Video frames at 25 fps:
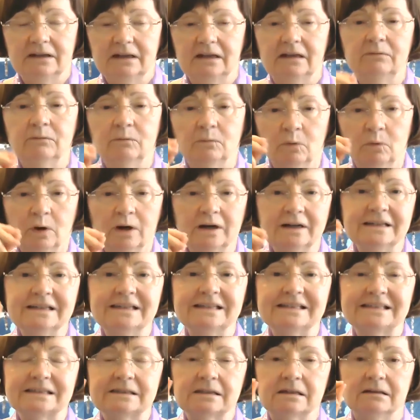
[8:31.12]
it
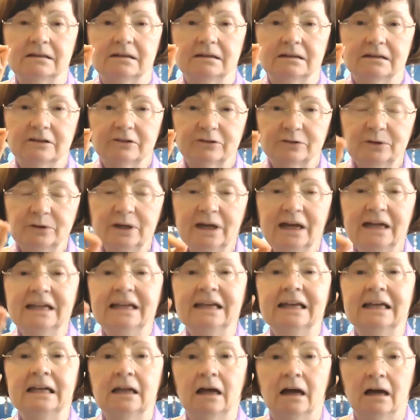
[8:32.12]
was
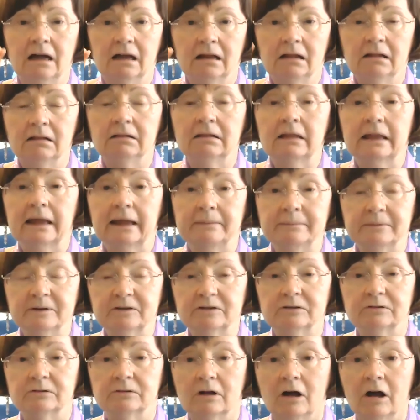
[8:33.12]
creating an all
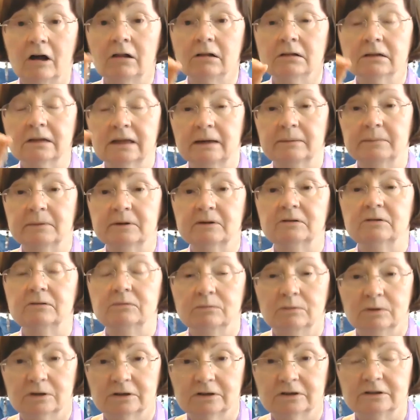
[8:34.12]
chemical
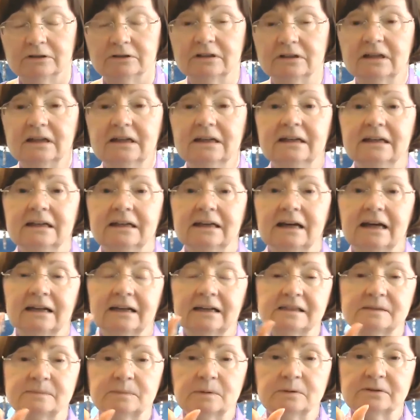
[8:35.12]
world.
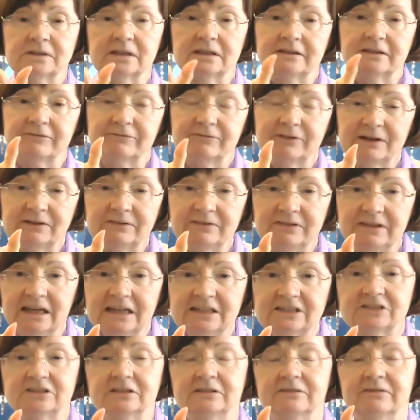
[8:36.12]
And I suppose that the
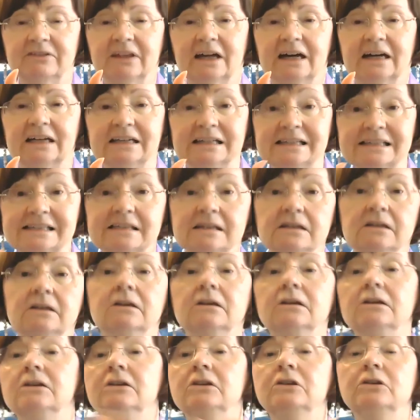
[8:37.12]
foundation of that is
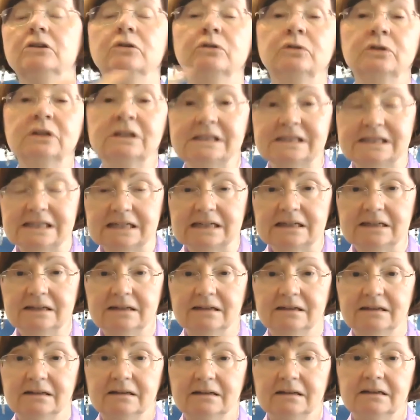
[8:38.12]
unity,
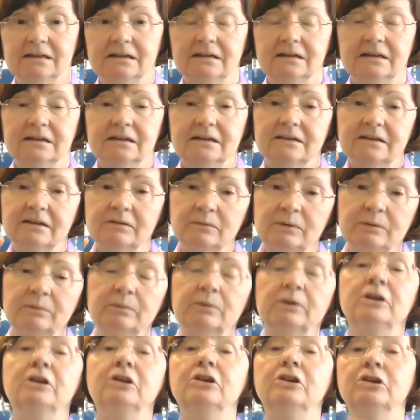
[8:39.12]
that we
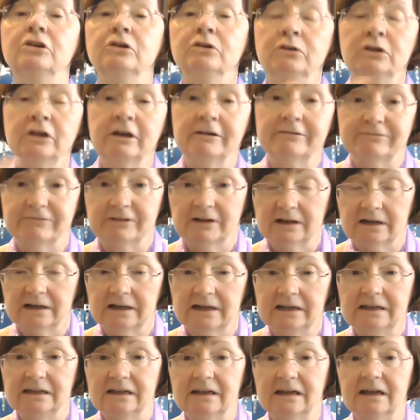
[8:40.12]
were
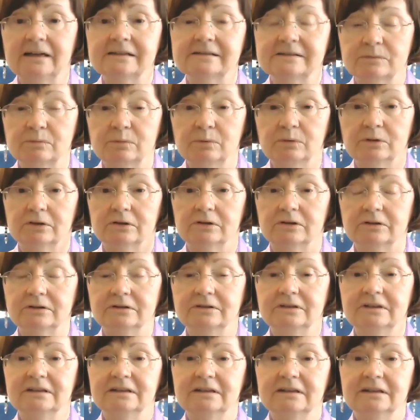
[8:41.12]
unified as a
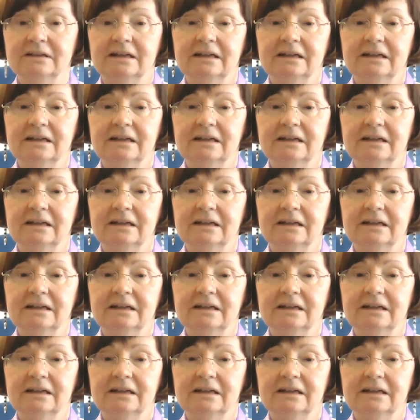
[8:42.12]
world.